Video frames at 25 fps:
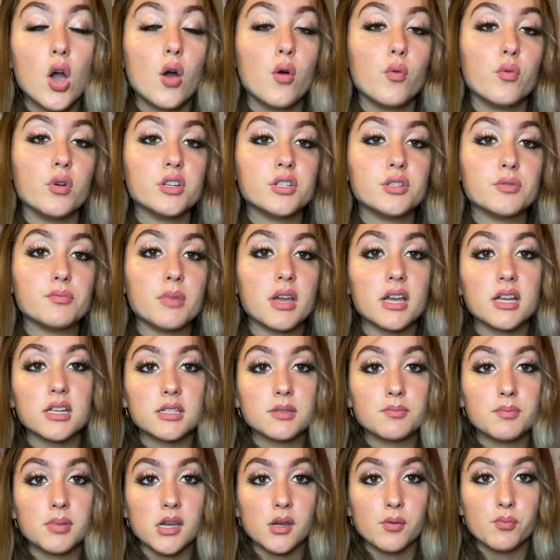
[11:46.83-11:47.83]
which
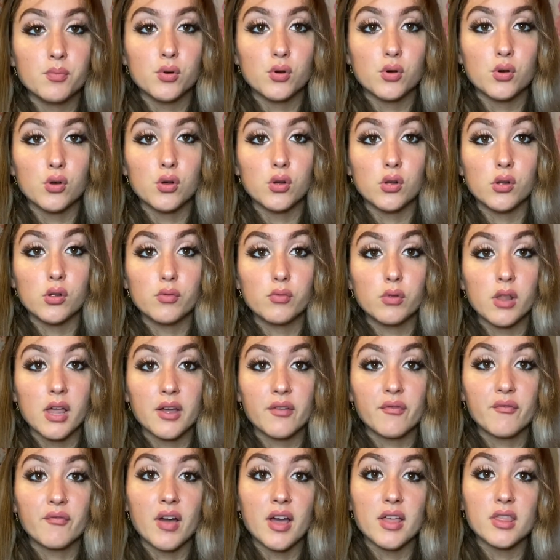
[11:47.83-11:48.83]
makes people
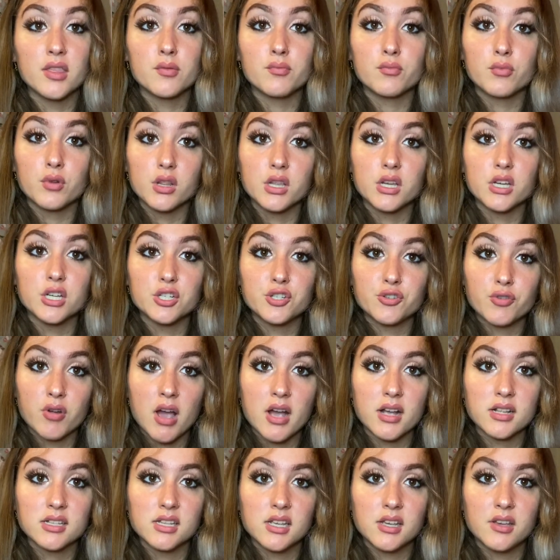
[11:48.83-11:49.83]
like find them really
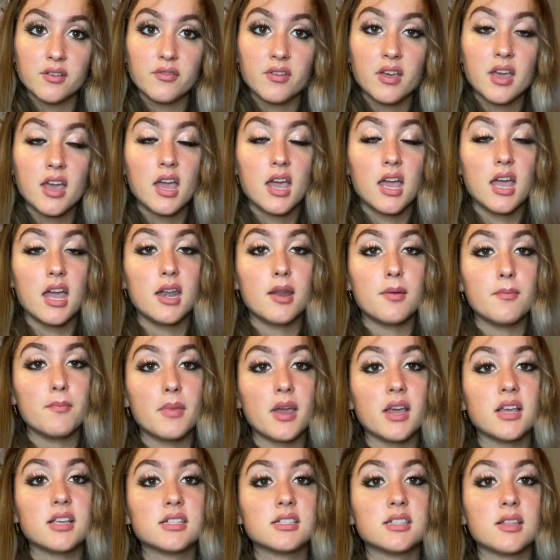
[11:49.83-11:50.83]
attractive, and it
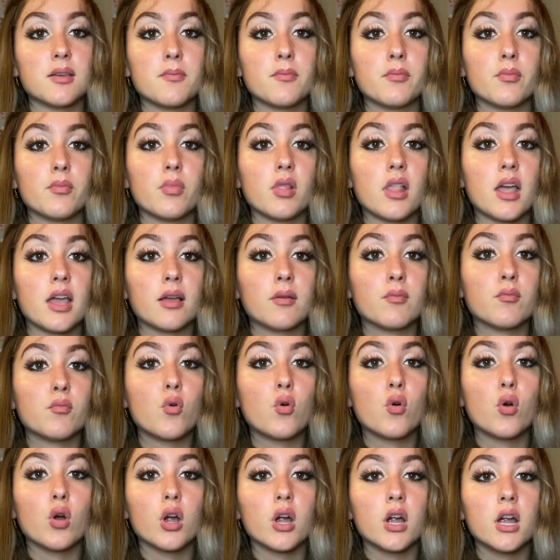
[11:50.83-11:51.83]
makes them like
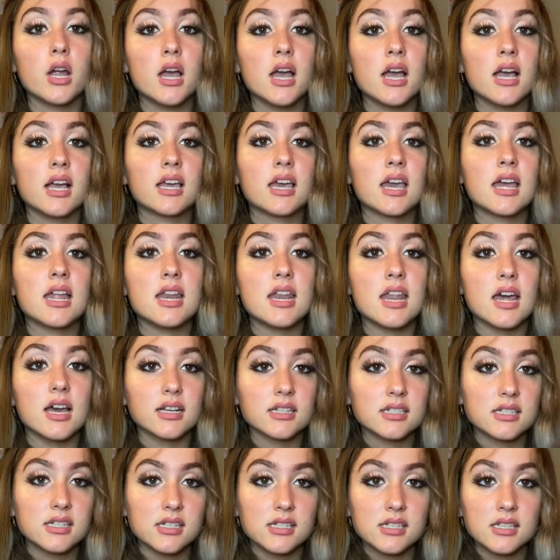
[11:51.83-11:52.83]
more
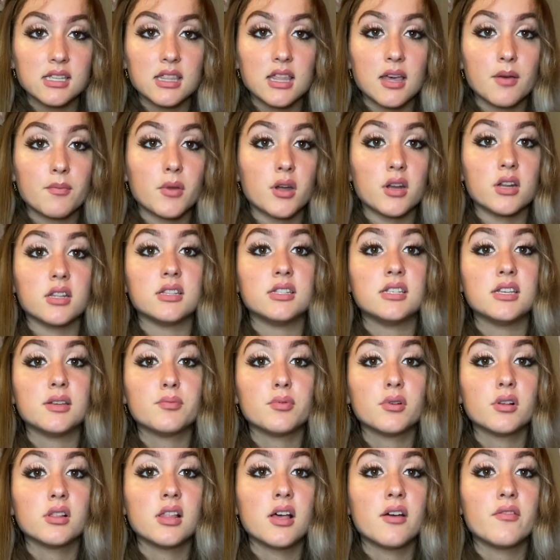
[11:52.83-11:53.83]
connected to them on a
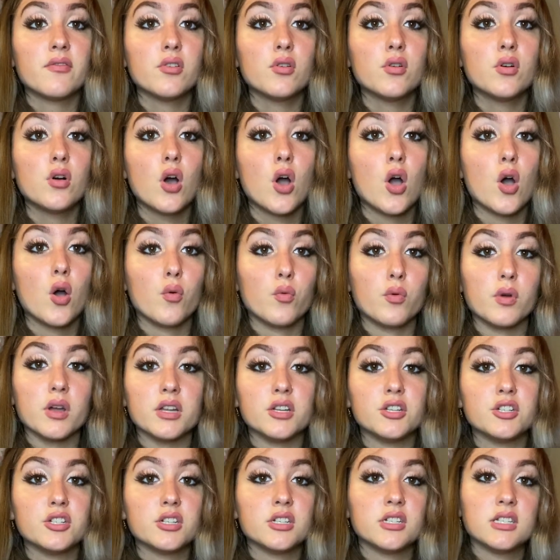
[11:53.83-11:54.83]
deeper level,
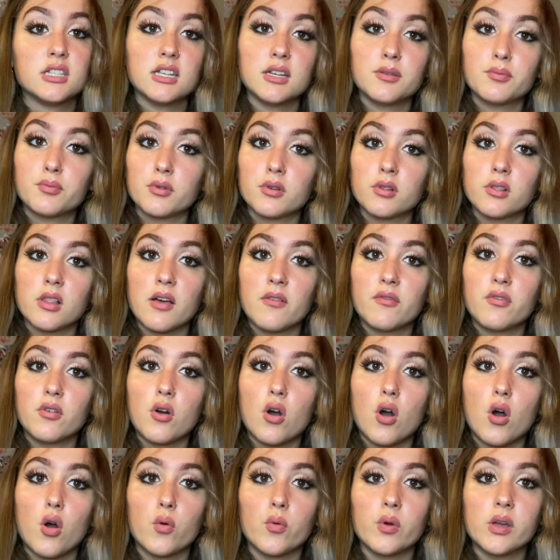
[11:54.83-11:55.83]
which deeper
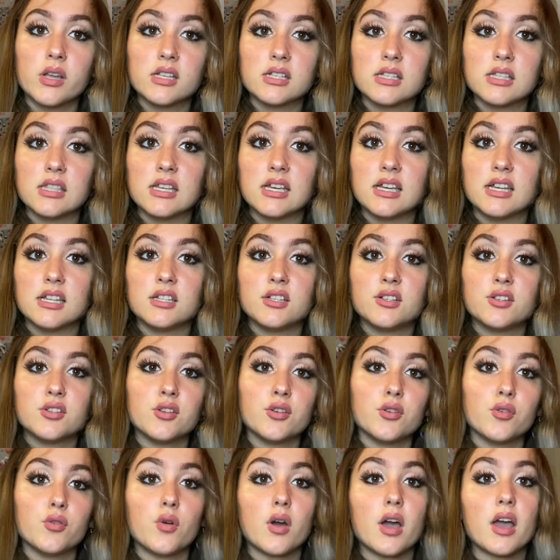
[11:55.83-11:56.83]
level always leads
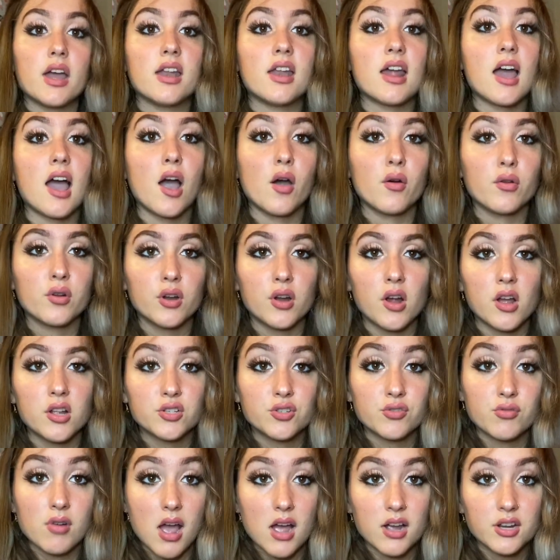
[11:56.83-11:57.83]
to an outer
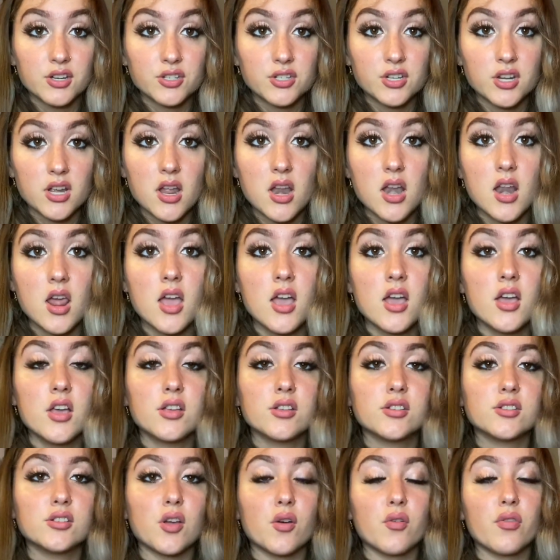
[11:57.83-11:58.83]
attraction.
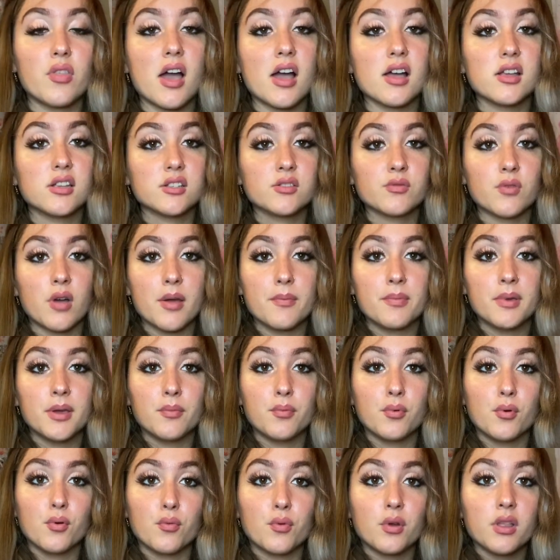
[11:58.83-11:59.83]
So that is why
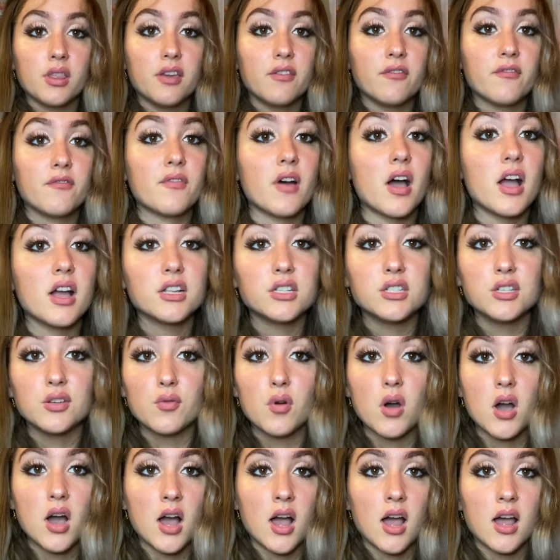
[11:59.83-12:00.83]
people really find
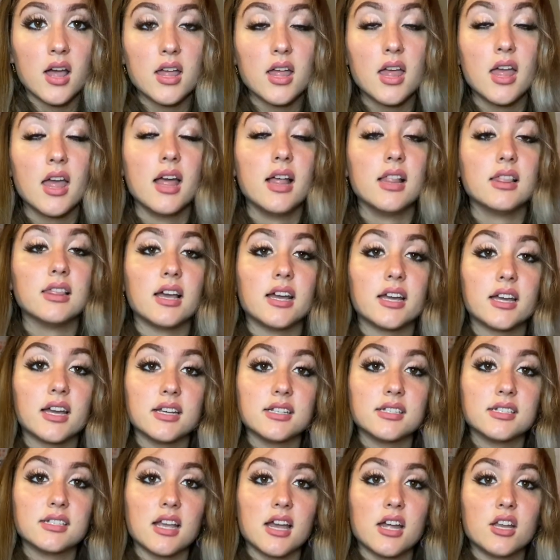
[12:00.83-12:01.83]
you hot. Like I
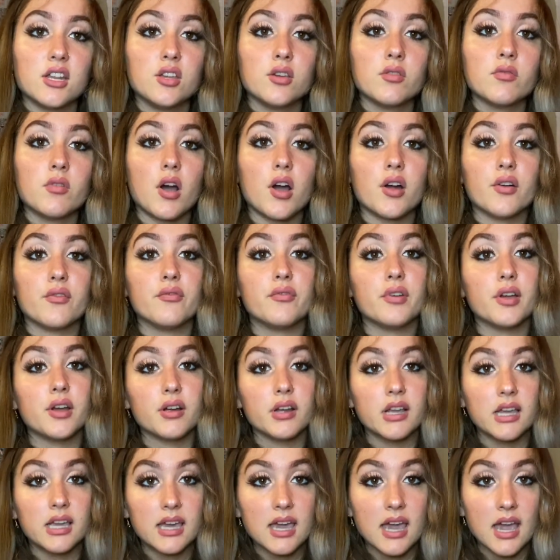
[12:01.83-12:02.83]
said, you are
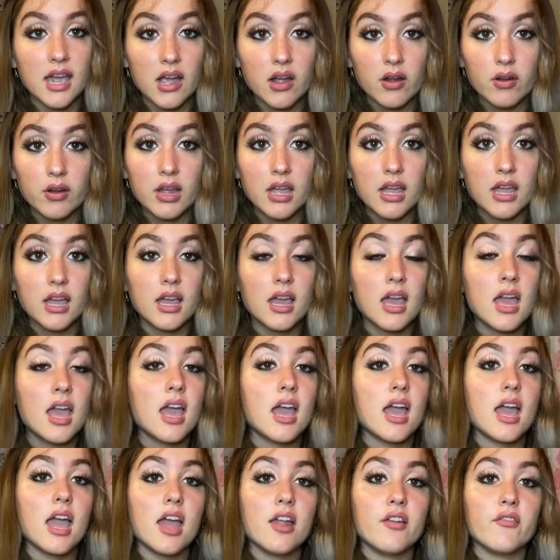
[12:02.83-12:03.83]
very caring
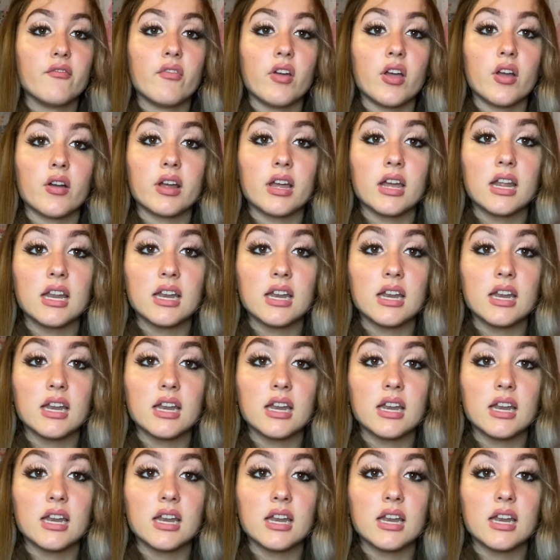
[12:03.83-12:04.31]
and very